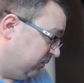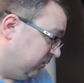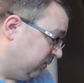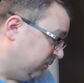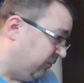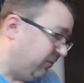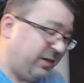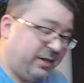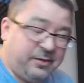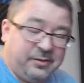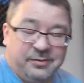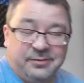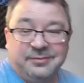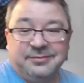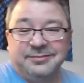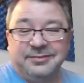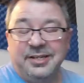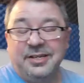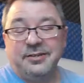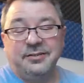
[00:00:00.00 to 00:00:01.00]
well,
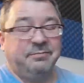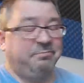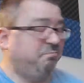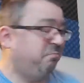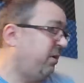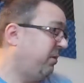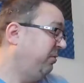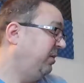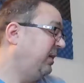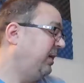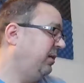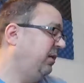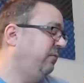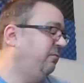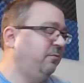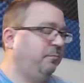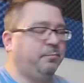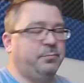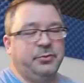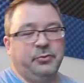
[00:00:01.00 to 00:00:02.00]
no, probably not
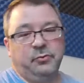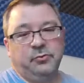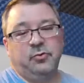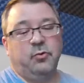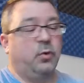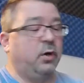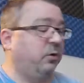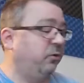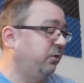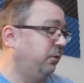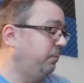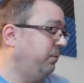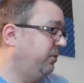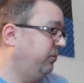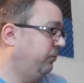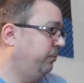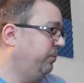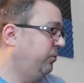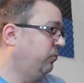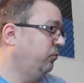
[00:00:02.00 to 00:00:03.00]
even build quality, because
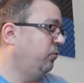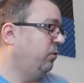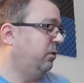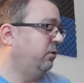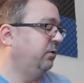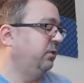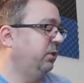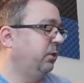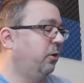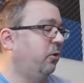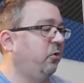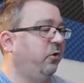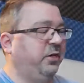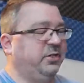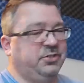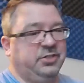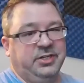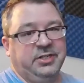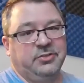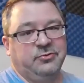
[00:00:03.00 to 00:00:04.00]
build quality, the
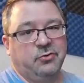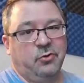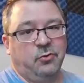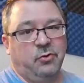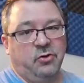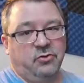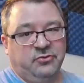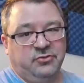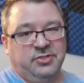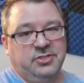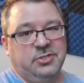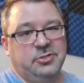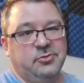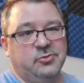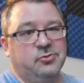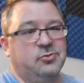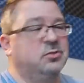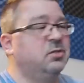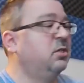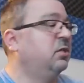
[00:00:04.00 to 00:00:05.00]
RHAs are all steel,